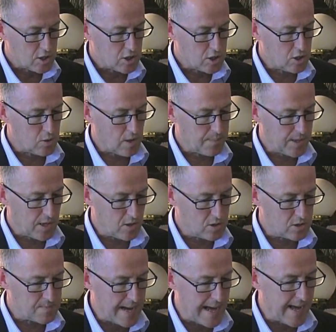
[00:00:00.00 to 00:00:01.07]
to
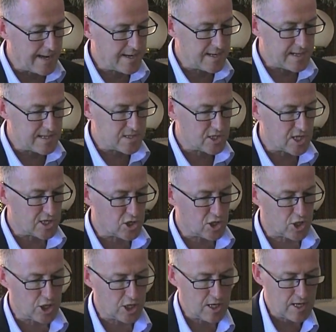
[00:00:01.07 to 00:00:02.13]
uphold man in
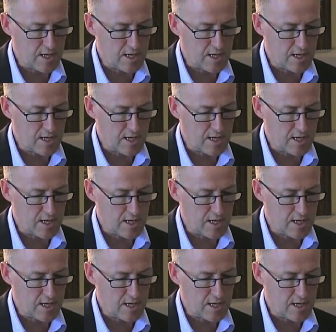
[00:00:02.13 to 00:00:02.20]
such